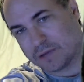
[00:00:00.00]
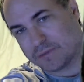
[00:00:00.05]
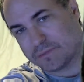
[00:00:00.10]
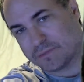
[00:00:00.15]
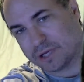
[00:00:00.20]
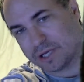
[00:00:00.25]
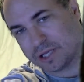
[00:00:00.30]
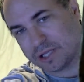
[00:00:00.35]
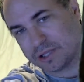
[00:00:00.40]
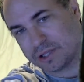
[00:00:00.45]

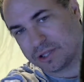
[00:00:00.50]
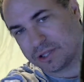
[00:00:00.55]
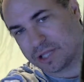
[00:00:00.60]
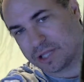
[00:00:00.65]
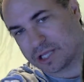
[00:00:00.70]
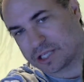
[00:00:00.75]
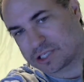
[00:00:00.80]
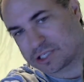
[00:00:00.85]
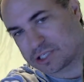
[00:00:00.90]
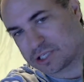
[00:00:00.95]
but
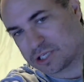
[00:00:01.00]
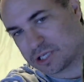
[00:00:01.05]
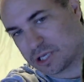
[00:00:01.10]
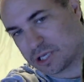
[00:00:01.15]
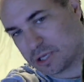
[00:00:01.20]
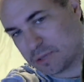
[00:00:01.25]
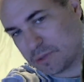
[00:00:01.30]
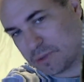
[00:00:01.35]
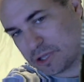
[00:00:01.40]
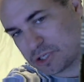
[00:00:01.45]
that's
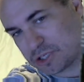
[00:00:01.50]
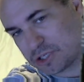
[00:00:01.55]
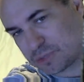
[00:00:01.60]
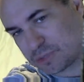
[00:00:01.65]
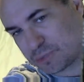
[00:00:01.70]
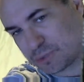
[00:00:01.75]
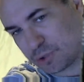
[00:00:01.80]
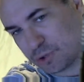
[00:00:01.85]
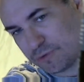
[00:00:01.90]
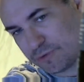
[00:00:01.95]
a
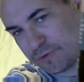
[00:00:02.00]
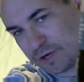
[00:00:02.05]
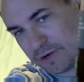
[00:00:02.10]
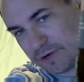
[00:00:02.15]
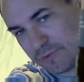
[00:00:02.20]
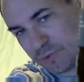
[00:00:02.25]
basic profile of